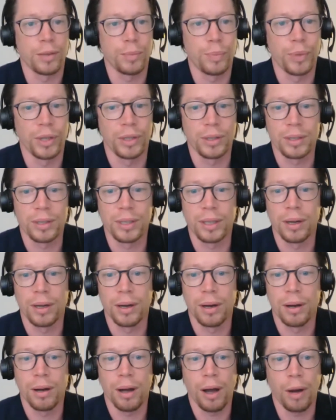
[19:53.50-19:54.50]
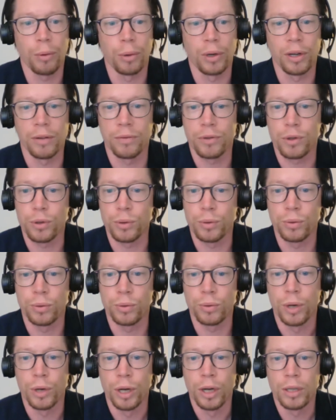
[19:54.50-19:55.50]
but I would love
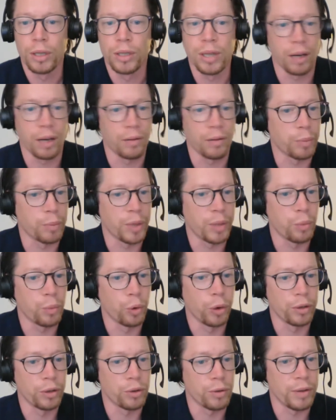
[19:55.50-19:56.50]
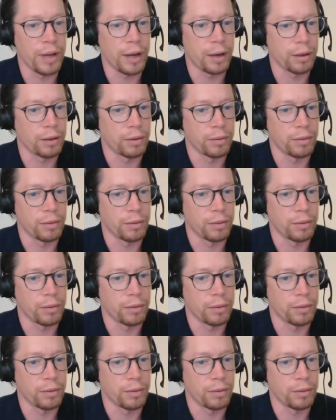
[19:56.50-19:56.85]
to dive a bit more into that.